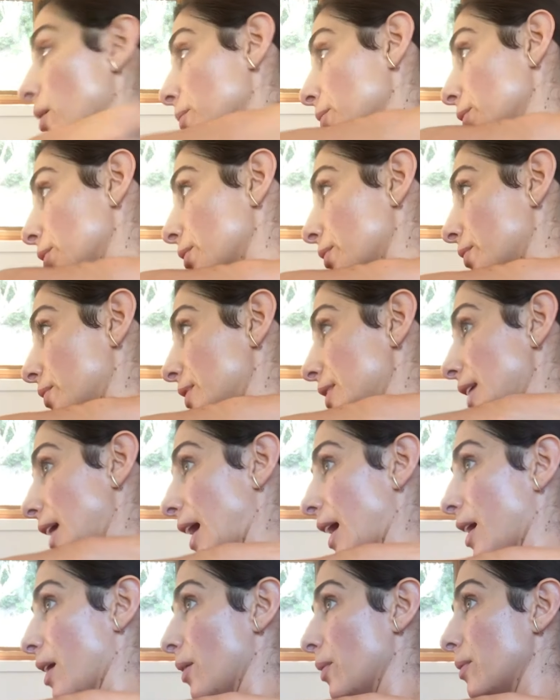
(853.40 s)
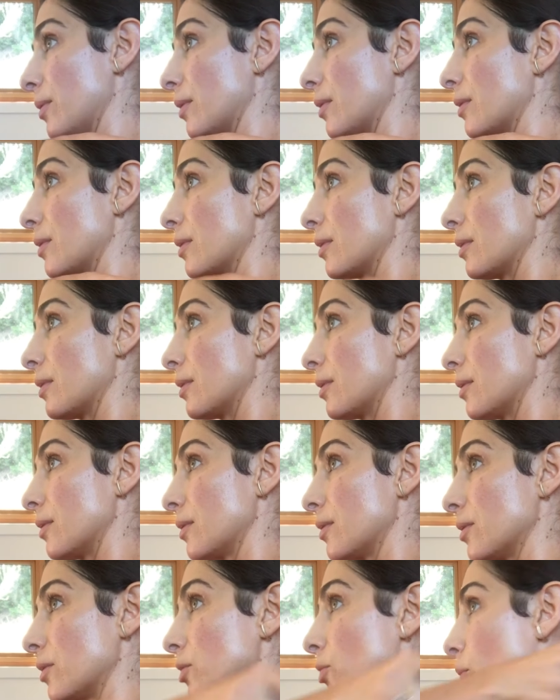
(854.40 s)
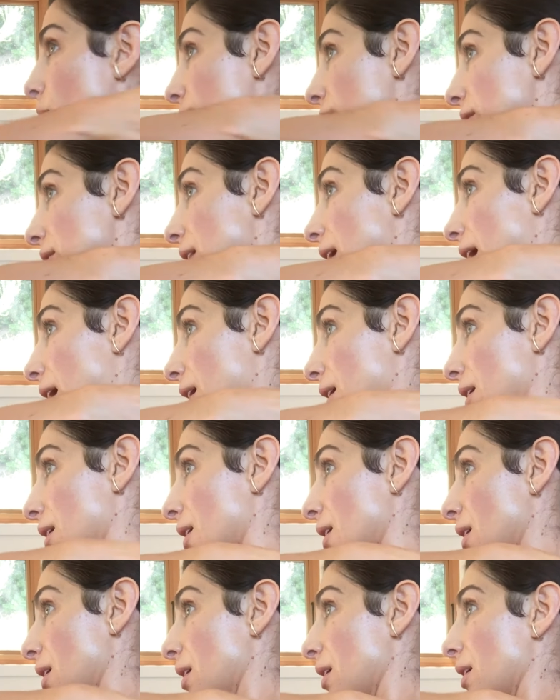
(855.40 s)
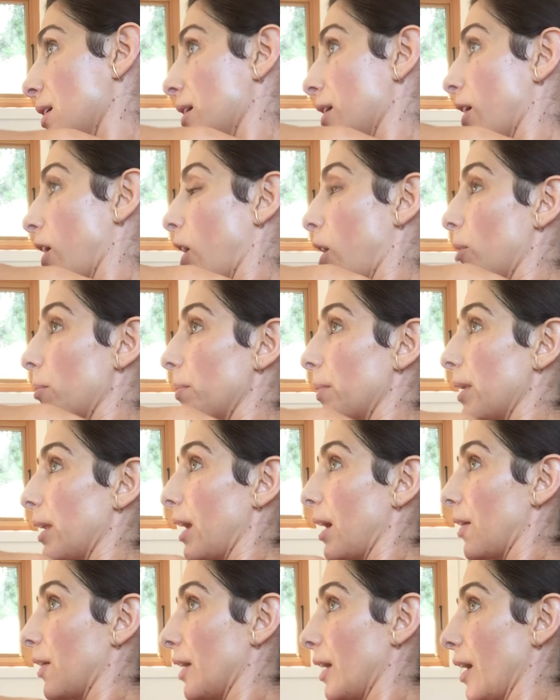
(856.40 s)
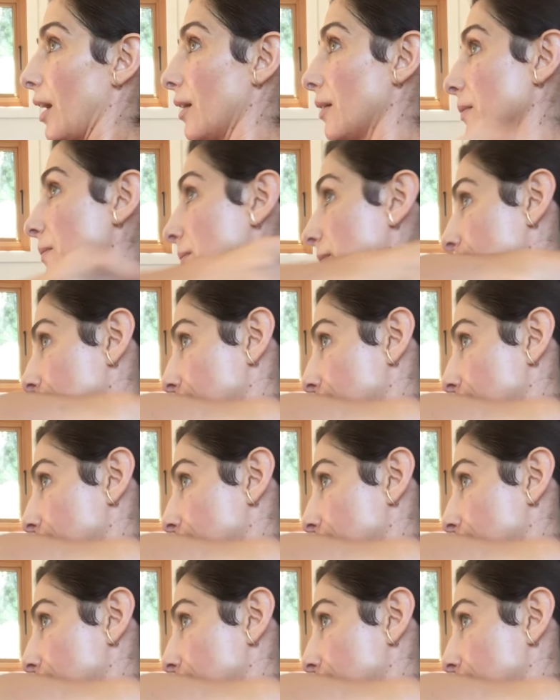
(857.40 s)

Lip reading: I'll move down towards that armpit area.